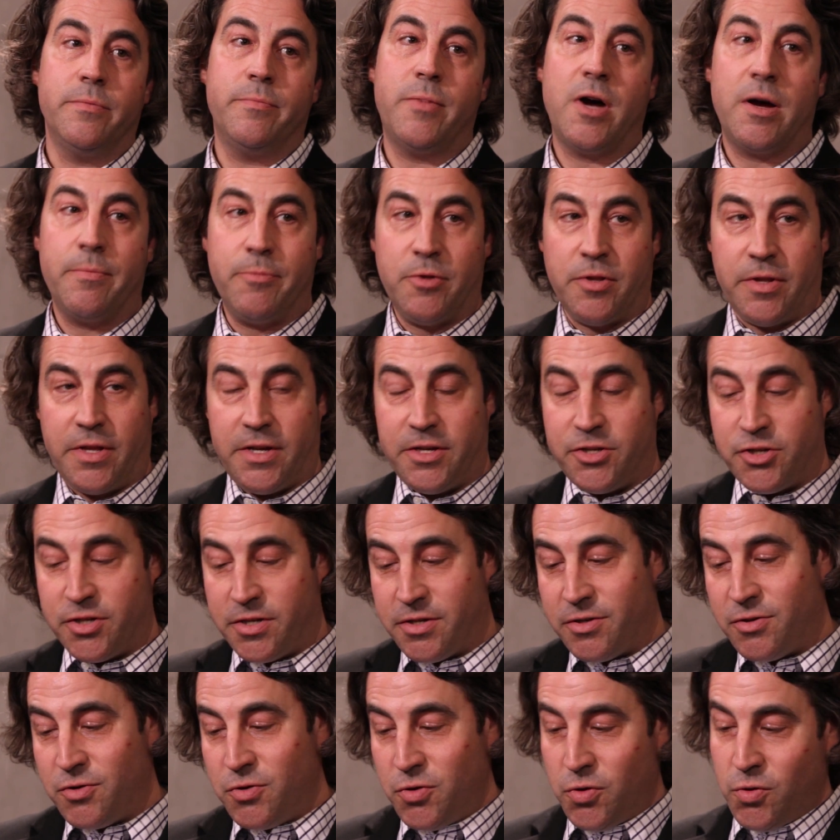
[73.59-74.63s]
the
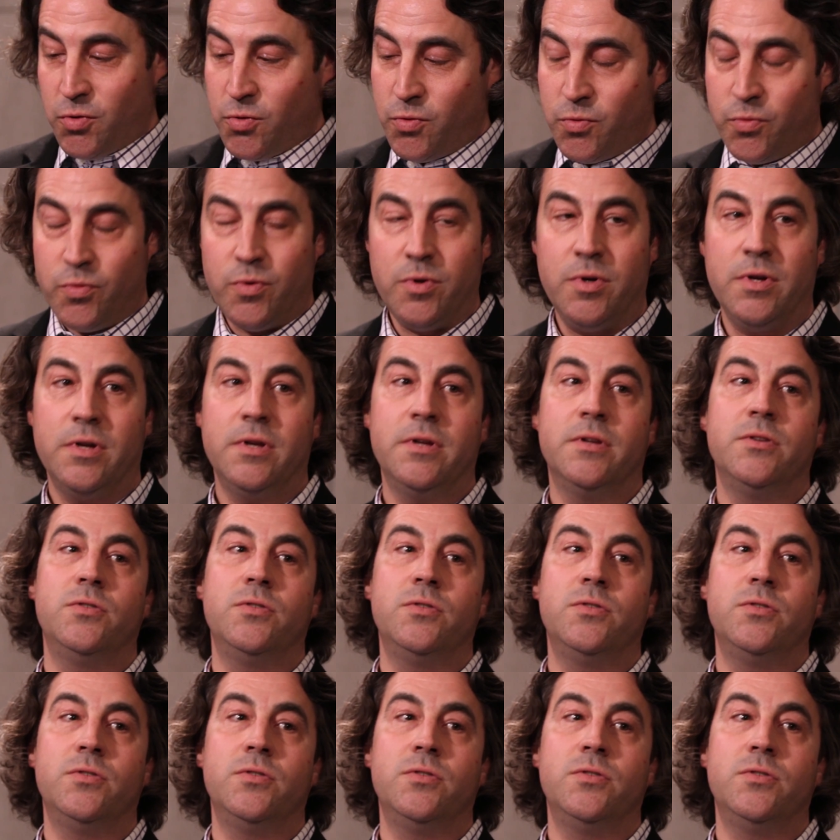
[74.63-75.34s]
population to